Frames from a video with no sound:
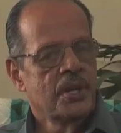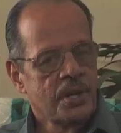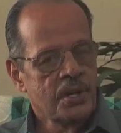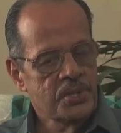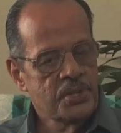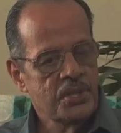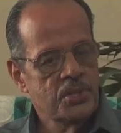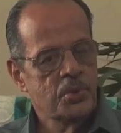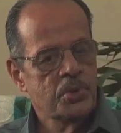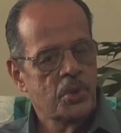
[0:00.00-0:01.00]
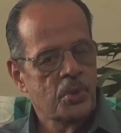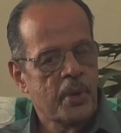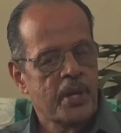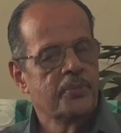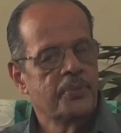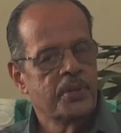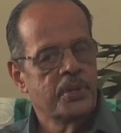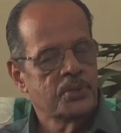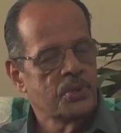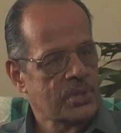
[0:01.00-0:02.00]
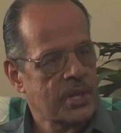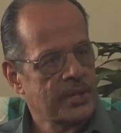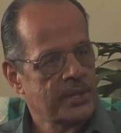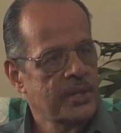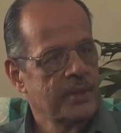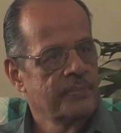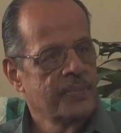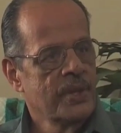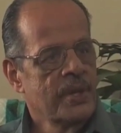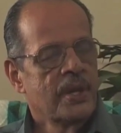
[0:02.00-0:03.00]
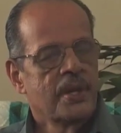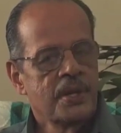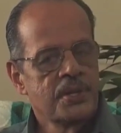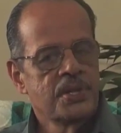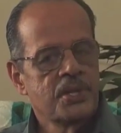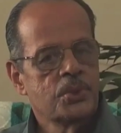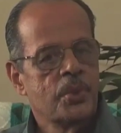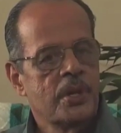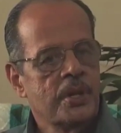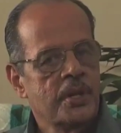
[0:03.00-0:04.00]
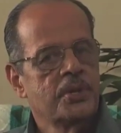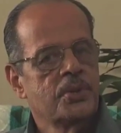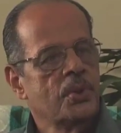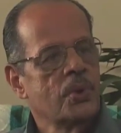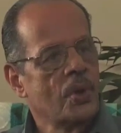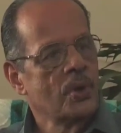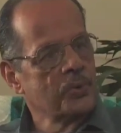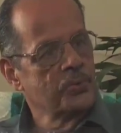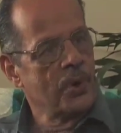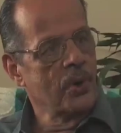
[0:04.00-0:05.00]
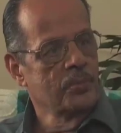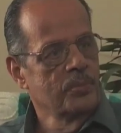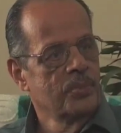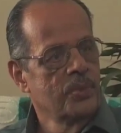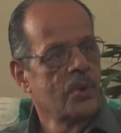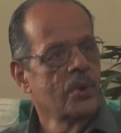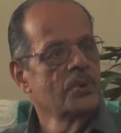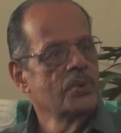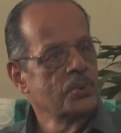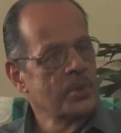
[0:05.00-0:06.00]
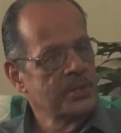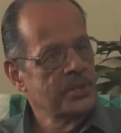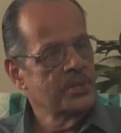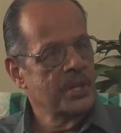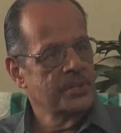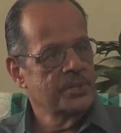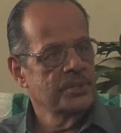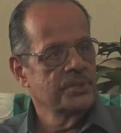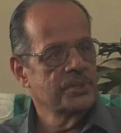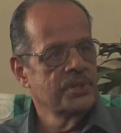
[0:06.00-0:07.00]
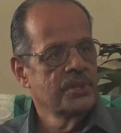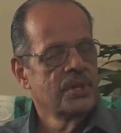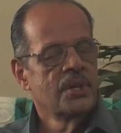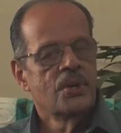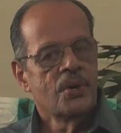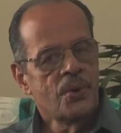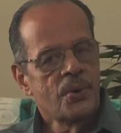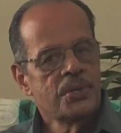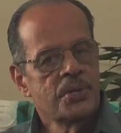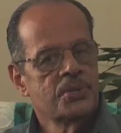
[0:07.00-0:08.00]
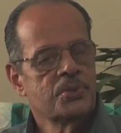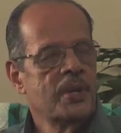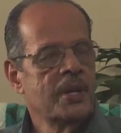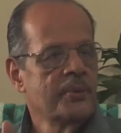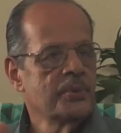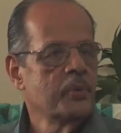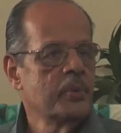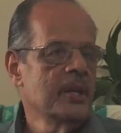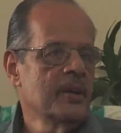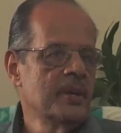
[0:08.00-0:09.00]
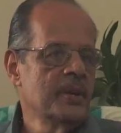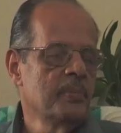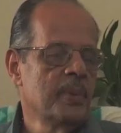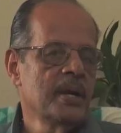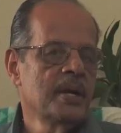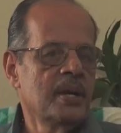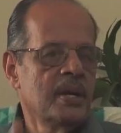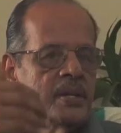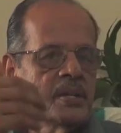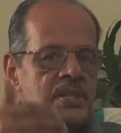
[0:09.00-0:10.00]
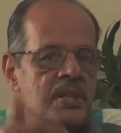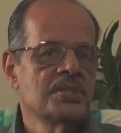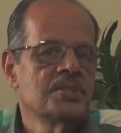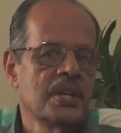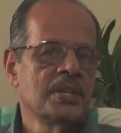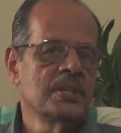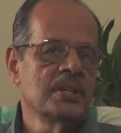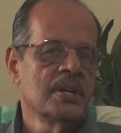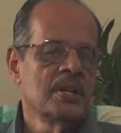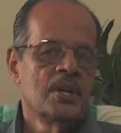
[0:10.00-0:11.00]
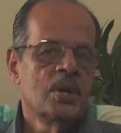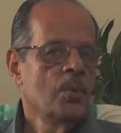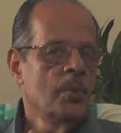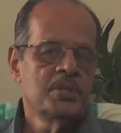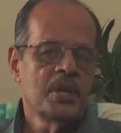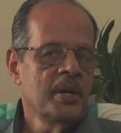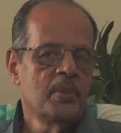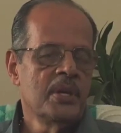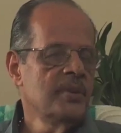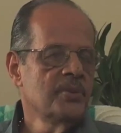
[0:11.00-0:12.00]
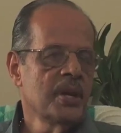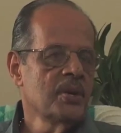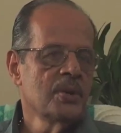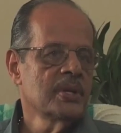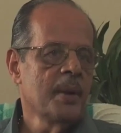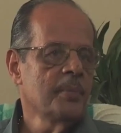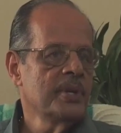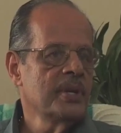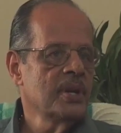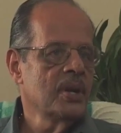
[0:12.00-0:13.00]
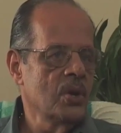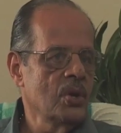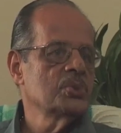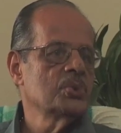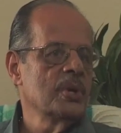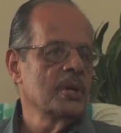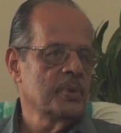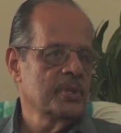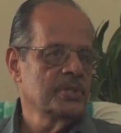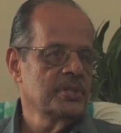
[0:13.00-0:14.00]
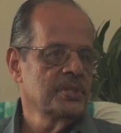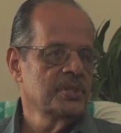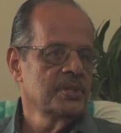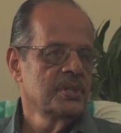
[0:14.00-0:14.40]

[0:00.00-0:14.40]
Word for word: research which will benefit the society Research will lead to law reform or new legislations. All this will have to be developed by a research center which I believe cannot happen in the law school at present,